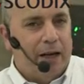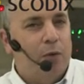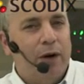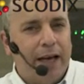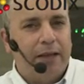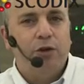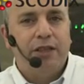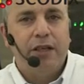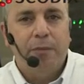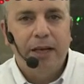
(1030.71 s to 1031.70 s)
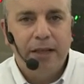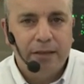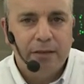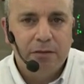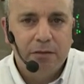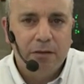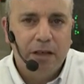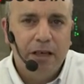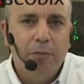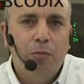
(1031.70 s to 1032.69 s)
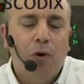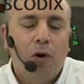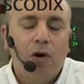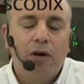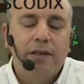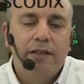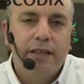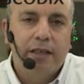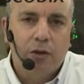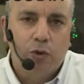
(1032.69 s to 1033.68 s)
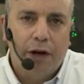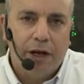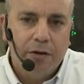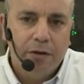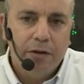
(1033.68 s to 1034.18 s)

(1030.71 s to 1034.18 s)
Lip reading: and we'll get to it in a minute in a more detailed way.